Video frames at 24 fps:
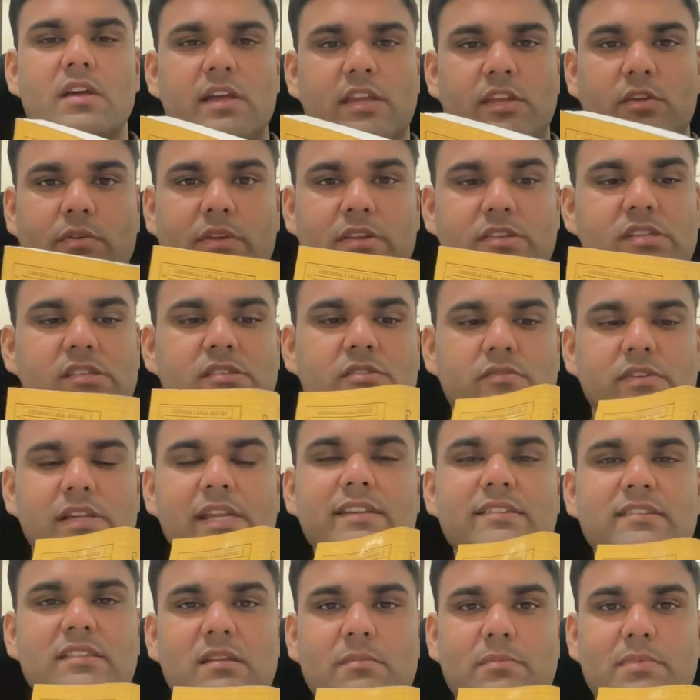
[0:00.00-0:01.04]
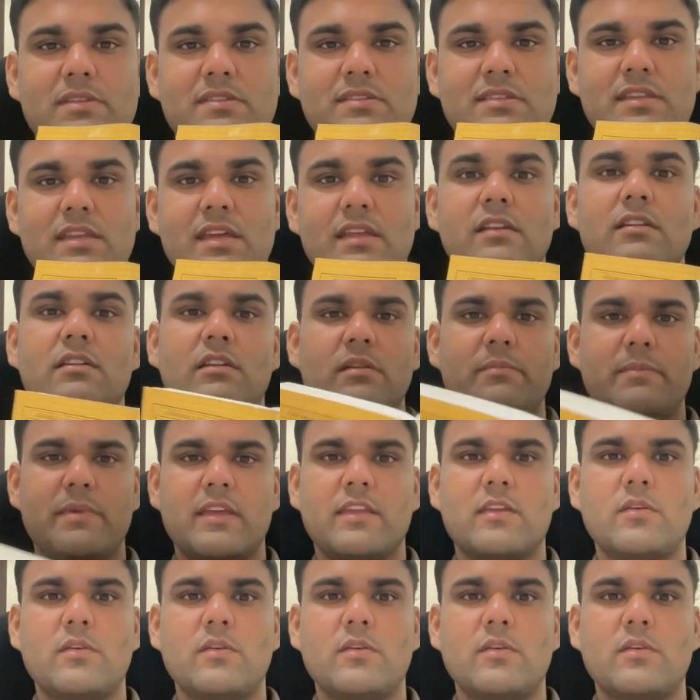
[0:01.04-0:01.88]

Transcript: you can just read CPC and it will make